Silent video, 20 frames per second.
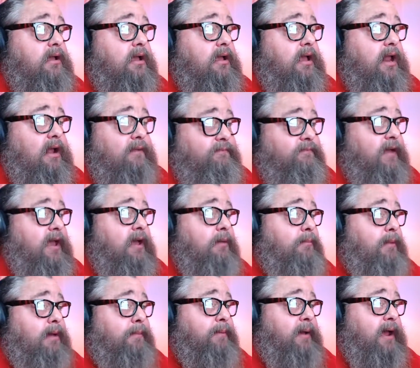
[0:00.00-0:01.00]
I found
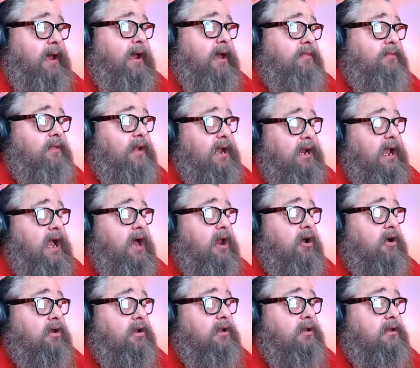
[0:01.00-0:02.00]
my path, and I got
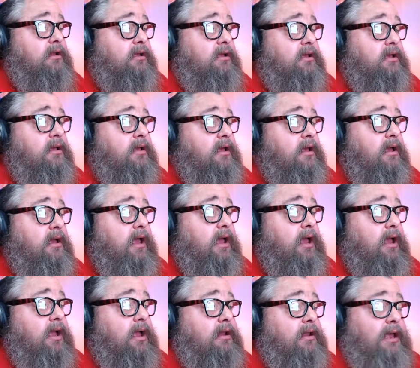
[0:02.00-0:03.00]
on it.
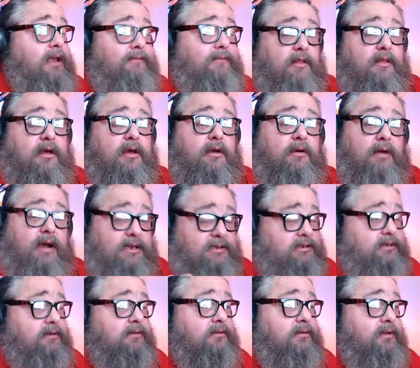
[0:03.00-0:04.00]
And even though I
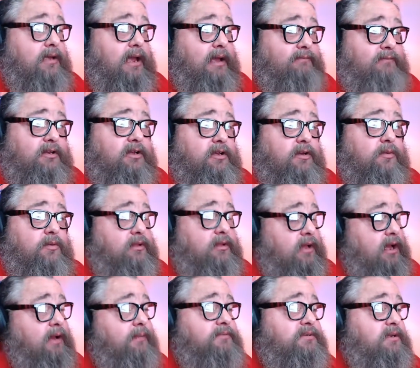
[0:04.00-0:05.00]
still have to deal with
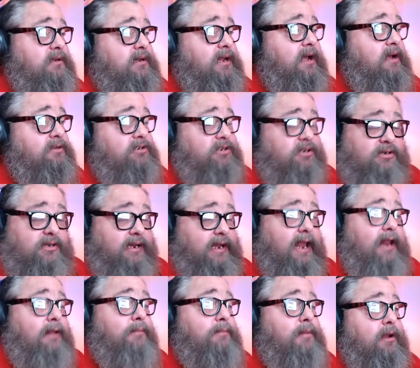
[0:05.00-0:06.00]
ups and downs just like
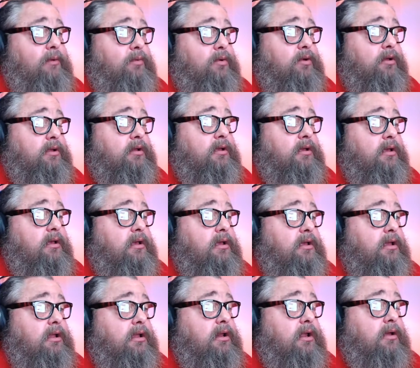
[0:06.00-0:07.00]
anybody would,
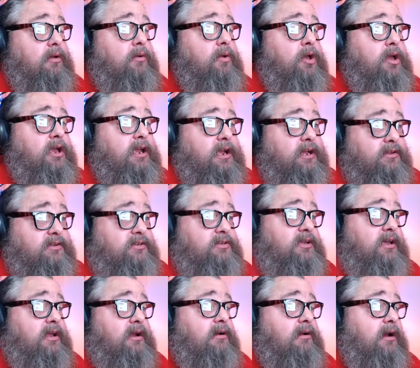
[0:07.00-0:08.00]

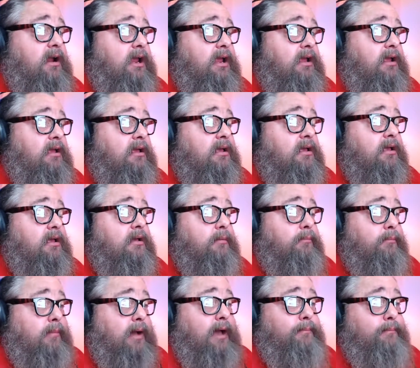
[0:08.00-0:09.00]
considering
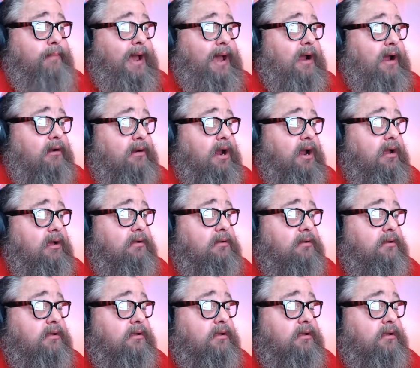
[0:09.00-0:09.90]
my background,